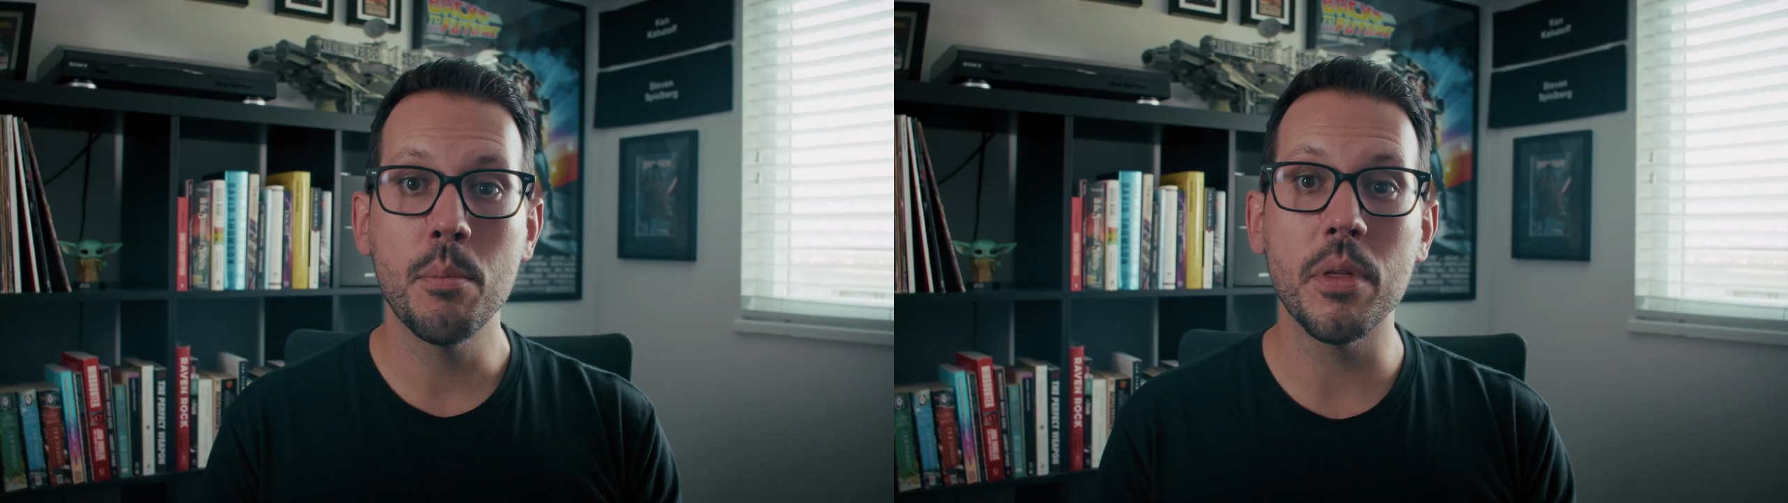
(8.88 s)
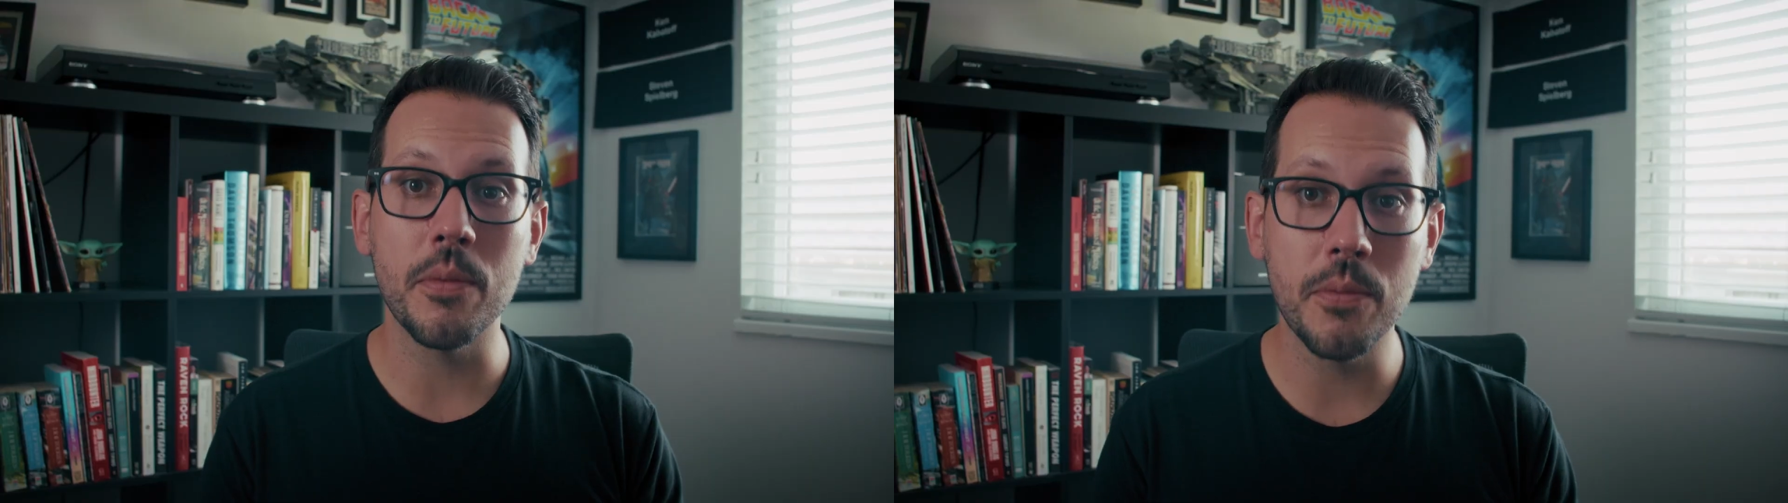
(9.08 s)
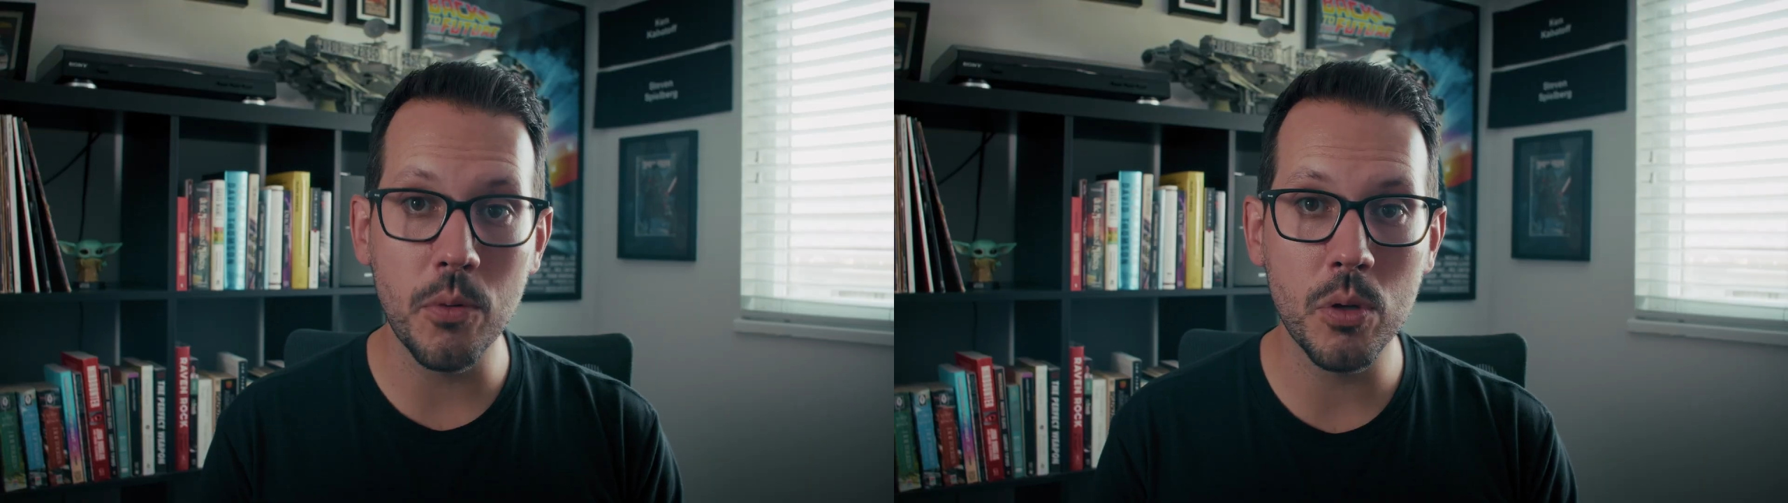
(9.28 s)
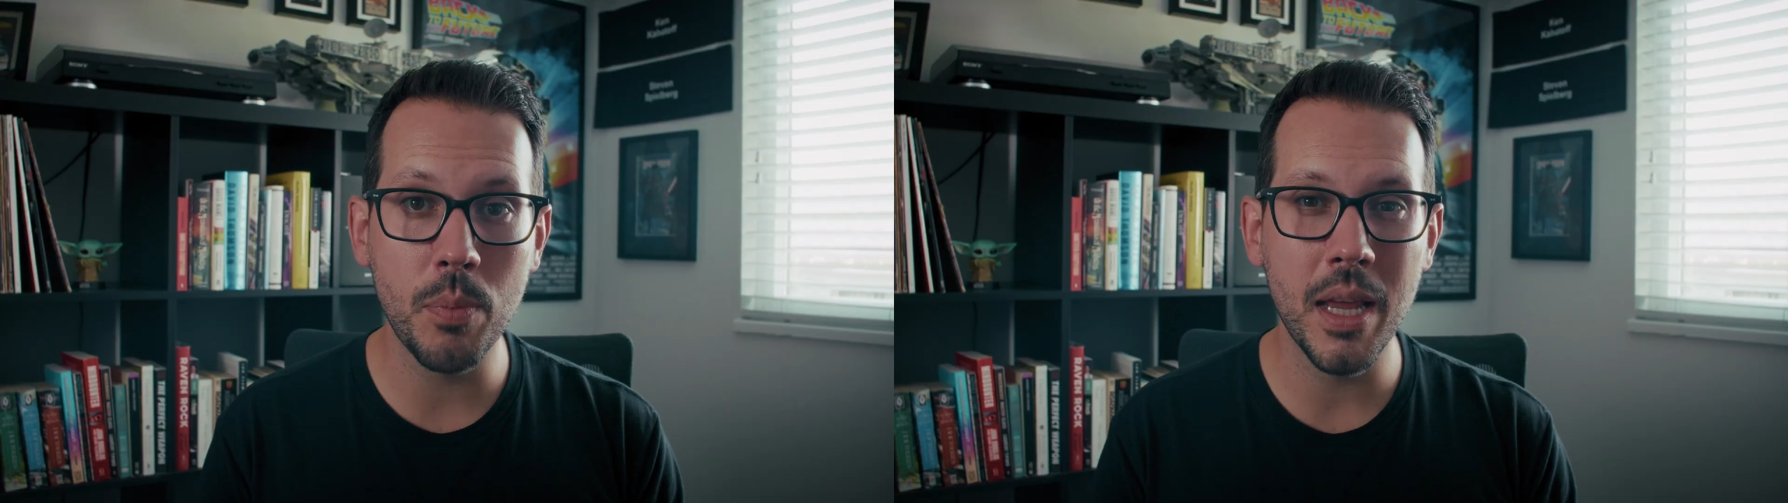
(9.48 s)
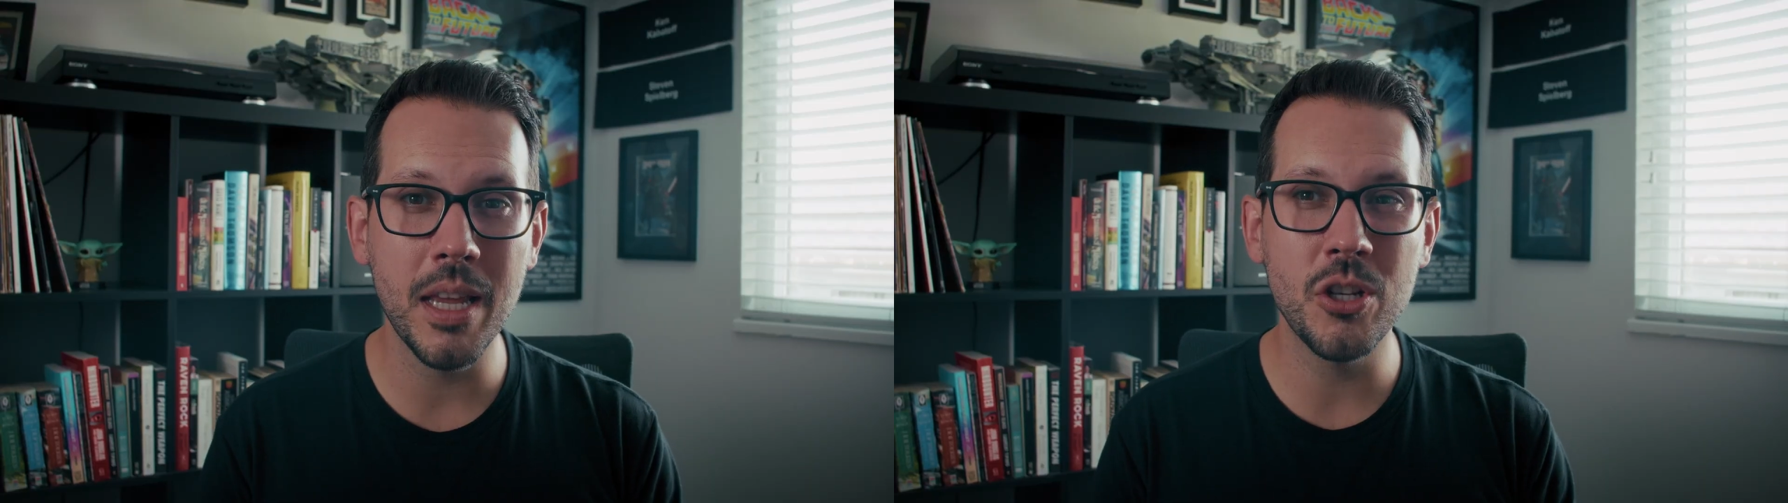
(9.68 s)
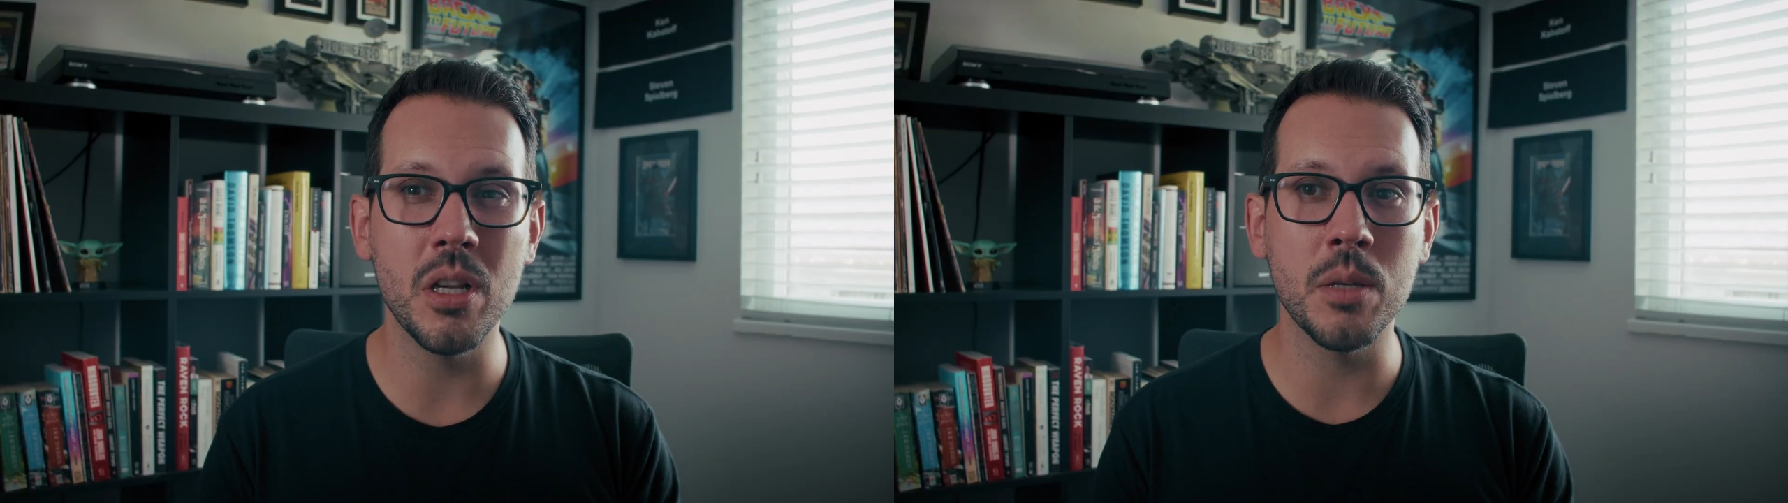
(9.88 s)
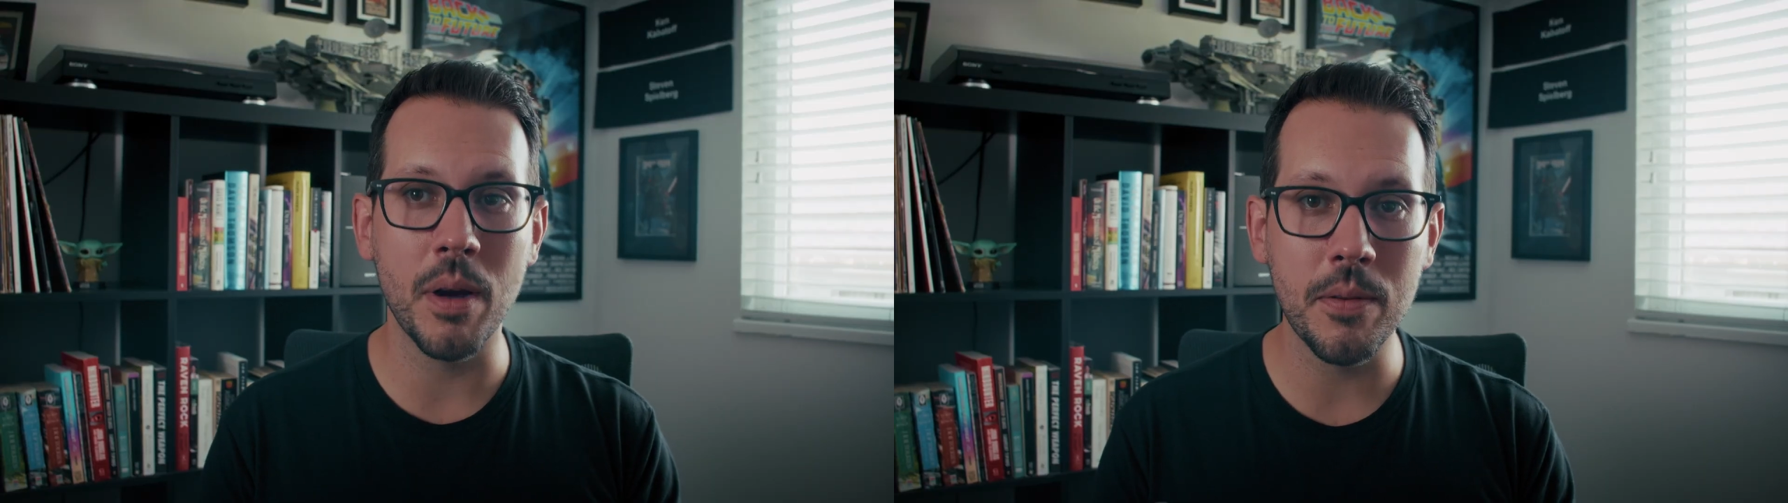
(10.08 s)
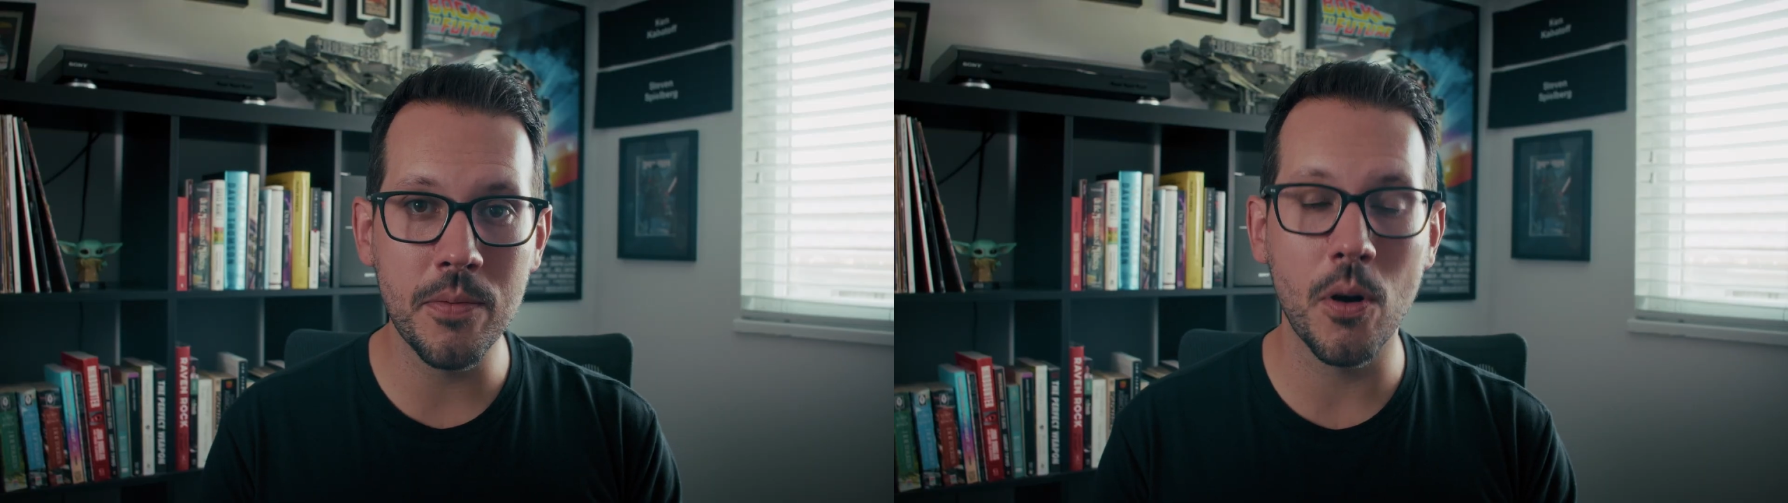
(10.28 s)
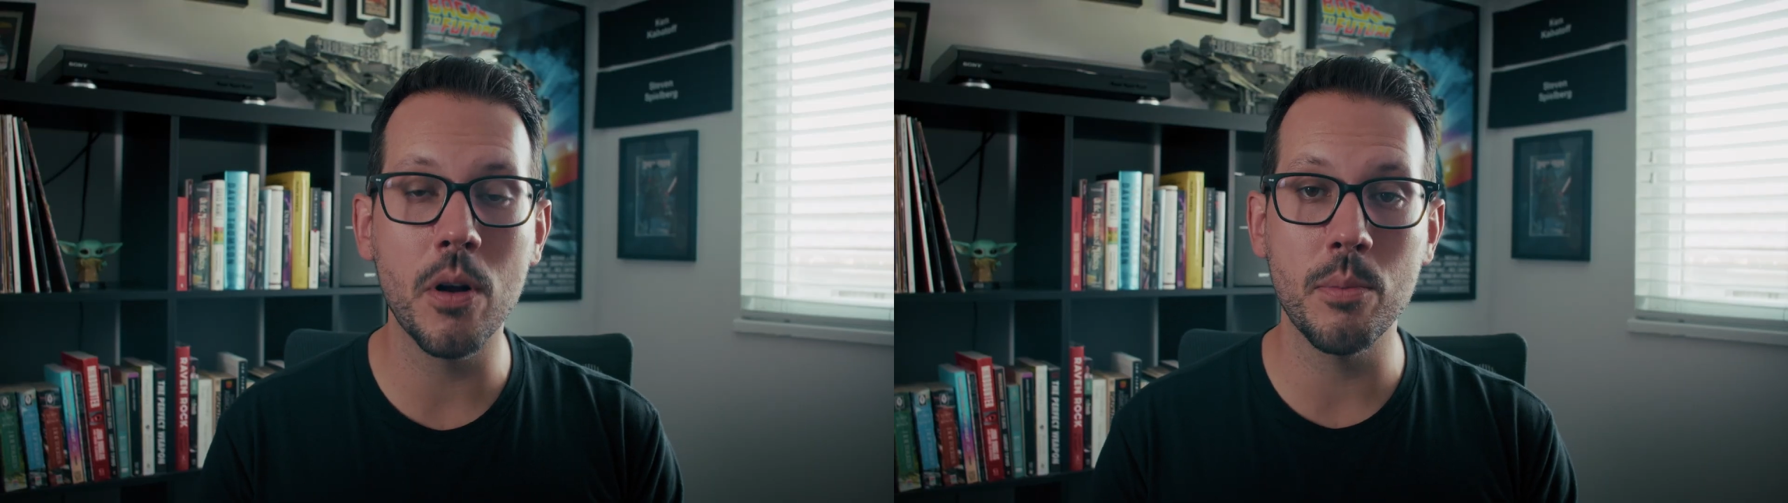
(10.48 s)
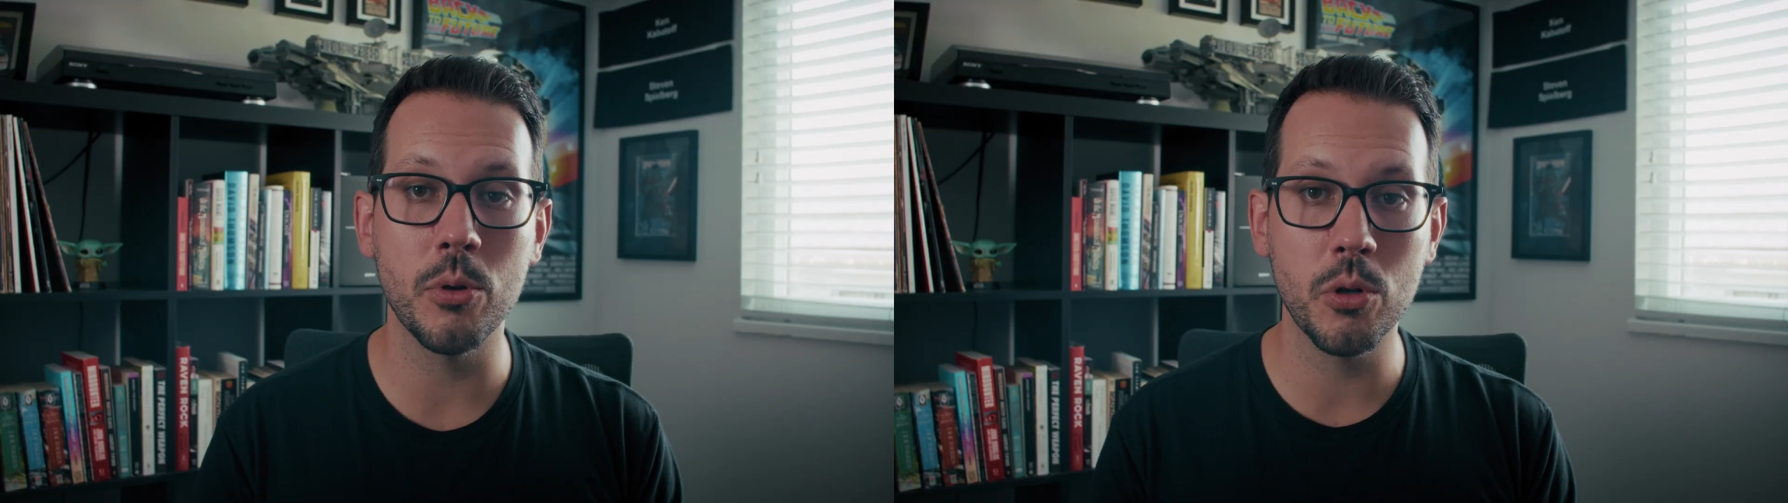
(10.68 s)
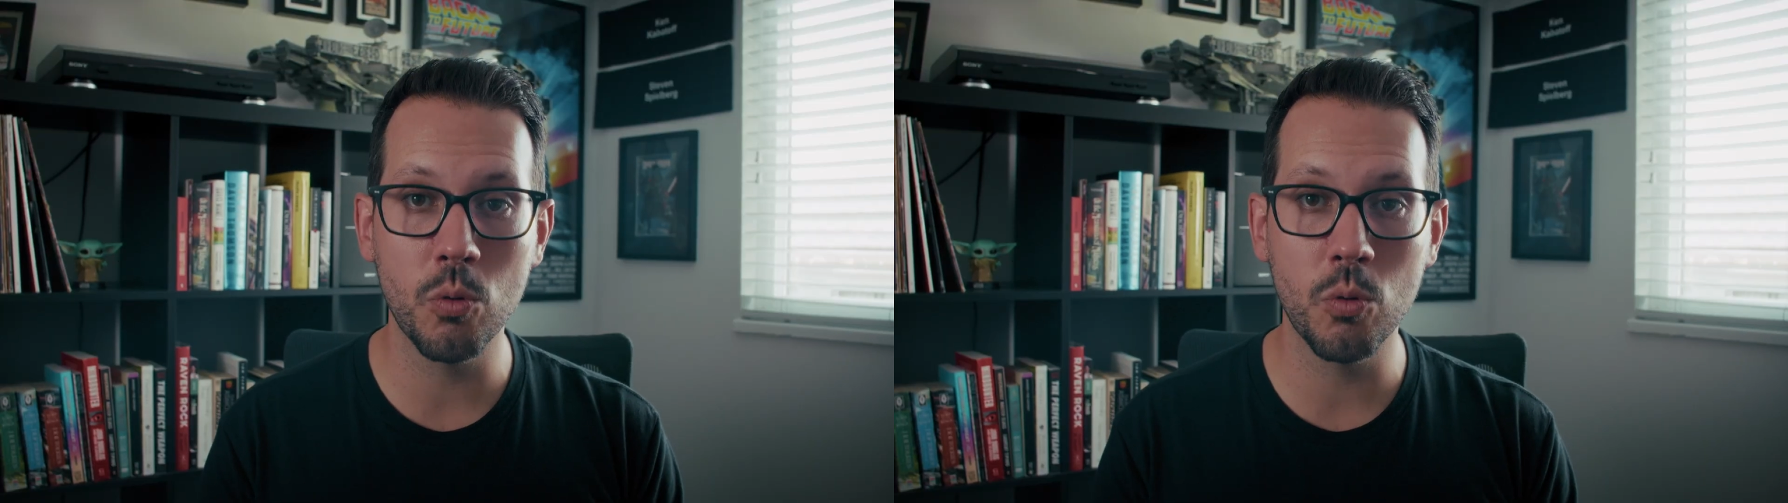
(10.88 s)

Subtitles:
but the first page is by far the most